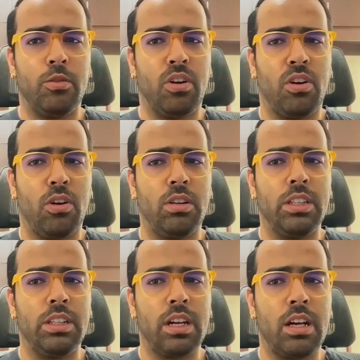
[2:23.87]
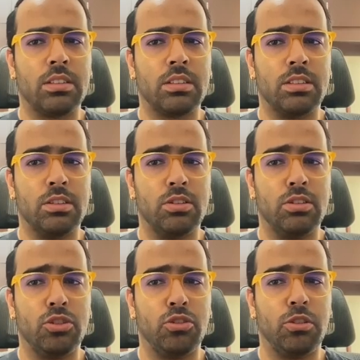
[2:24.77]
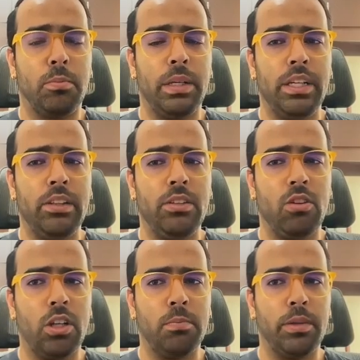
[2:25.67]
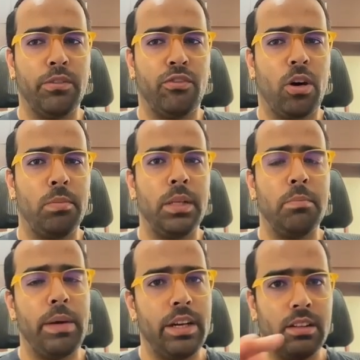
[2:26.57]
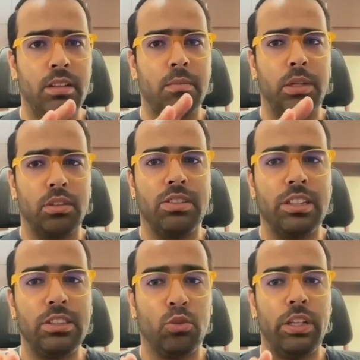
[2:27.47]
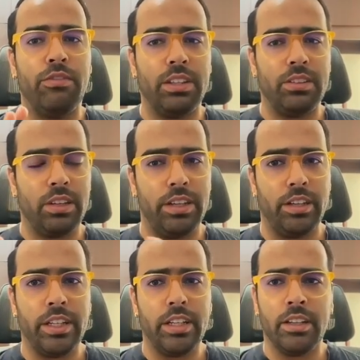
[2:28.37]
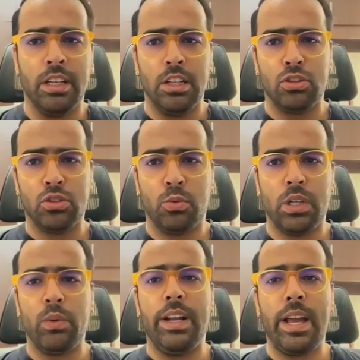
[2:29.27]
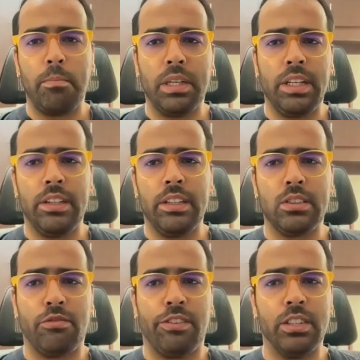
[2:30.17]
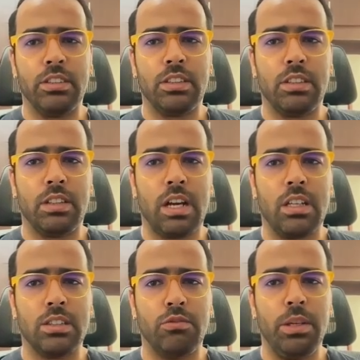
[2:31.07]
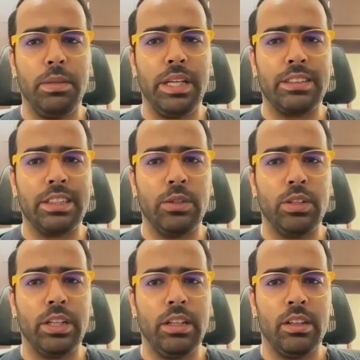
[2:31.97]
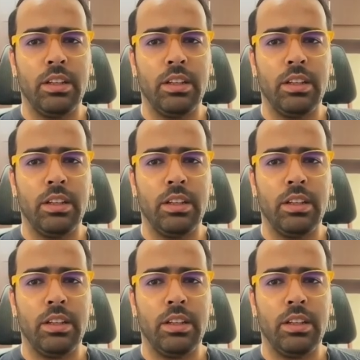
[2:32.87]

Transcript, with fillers: all the tasks should be not performed in parallel because there is only one thread, right? So what will happen here is first task will be executed,